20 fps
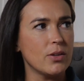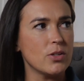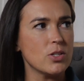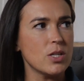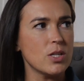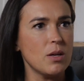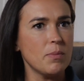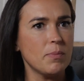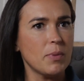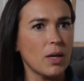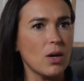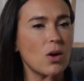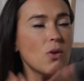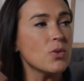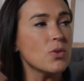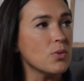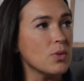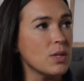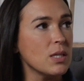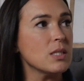leadership like
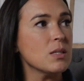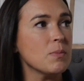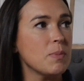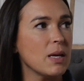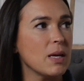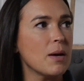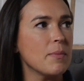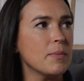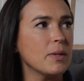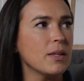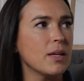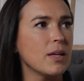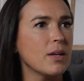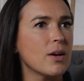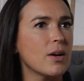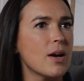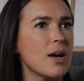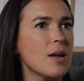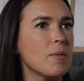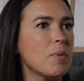oh you need to become a
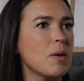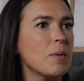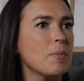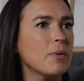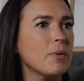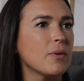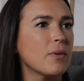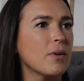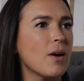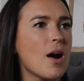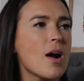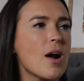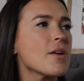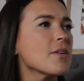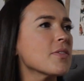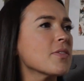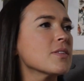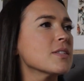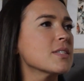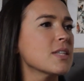leader and people are yeah.
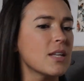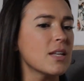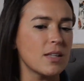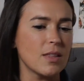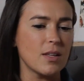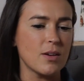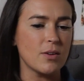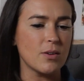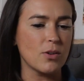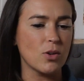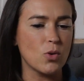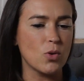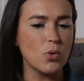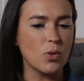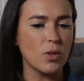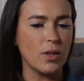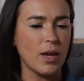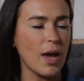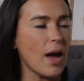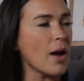aren't sitting there
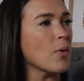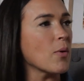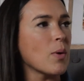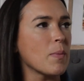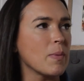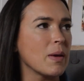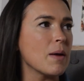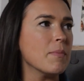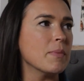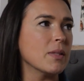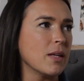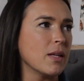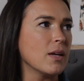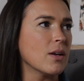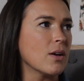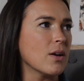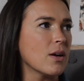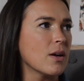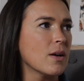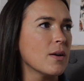googling how do i become a
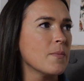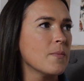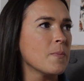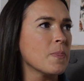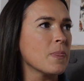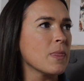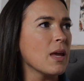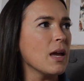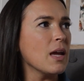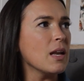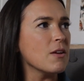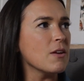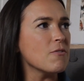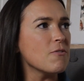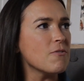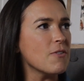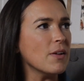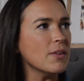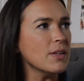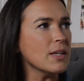leader right and it
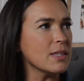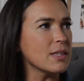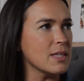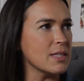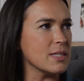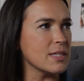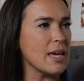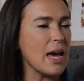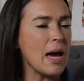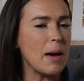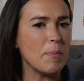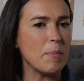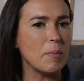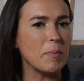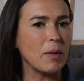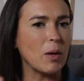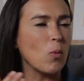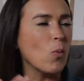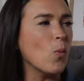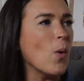felt like this gap
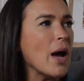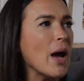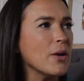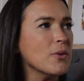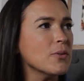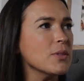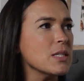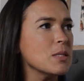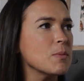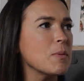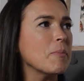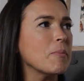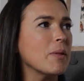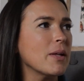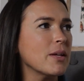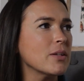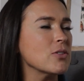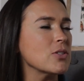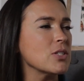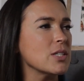i'm like why don't these people
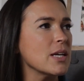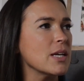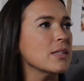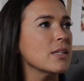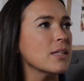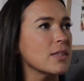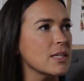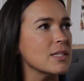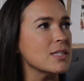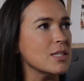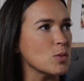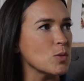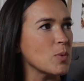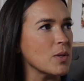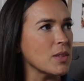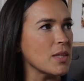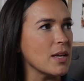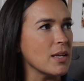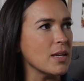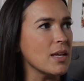understand that this yeah. is
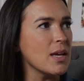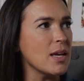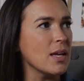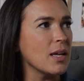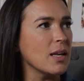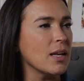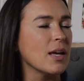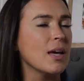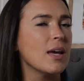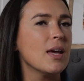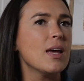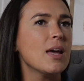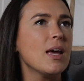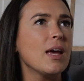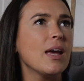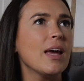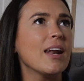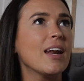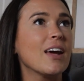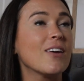what they need
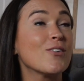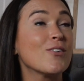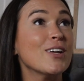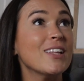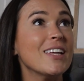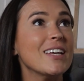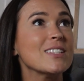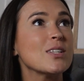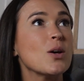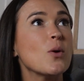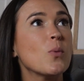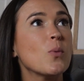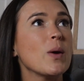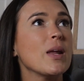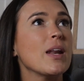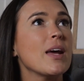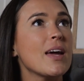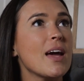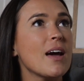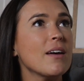and i realized oh
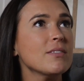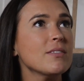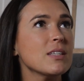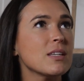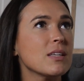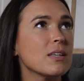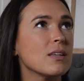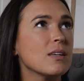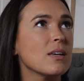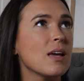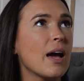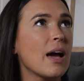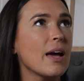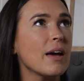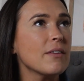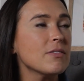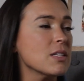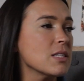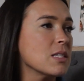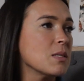wait i have to i
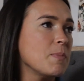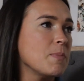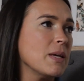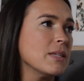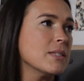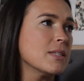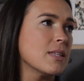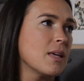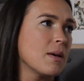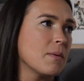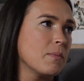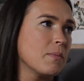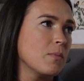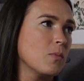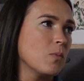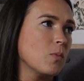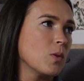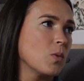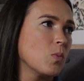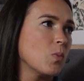have to speak to them
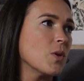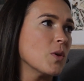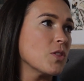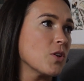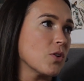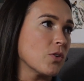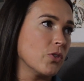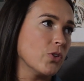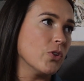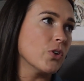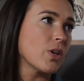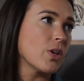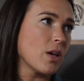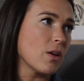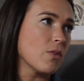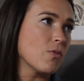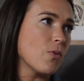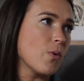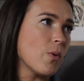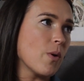with what they're
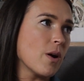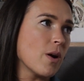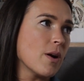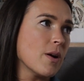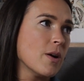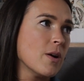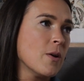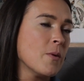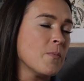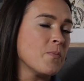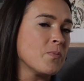looking for